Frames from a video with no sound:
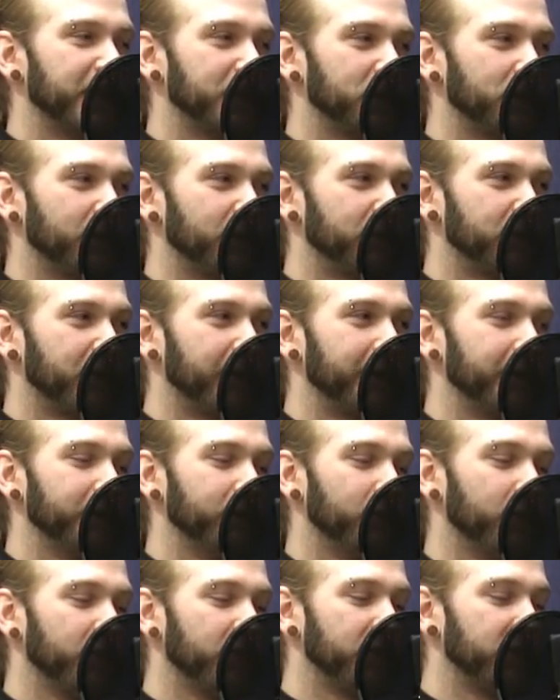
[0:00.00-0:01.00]
actually
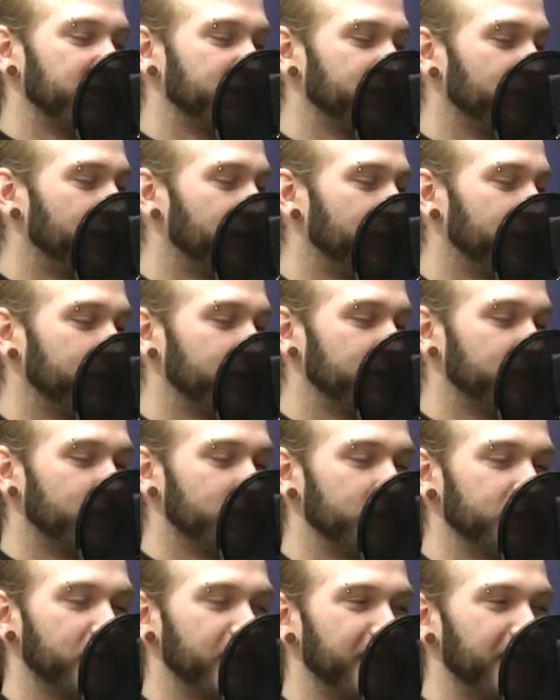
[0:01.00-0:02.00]
one of the things we're working
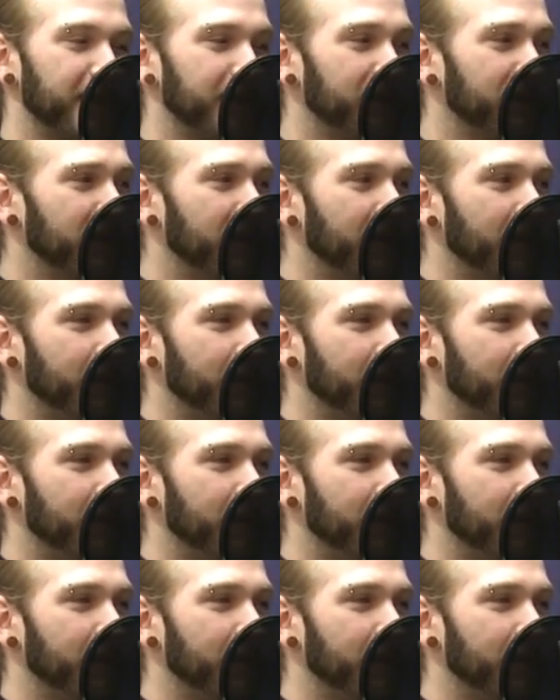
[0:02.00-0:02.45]
towards right now.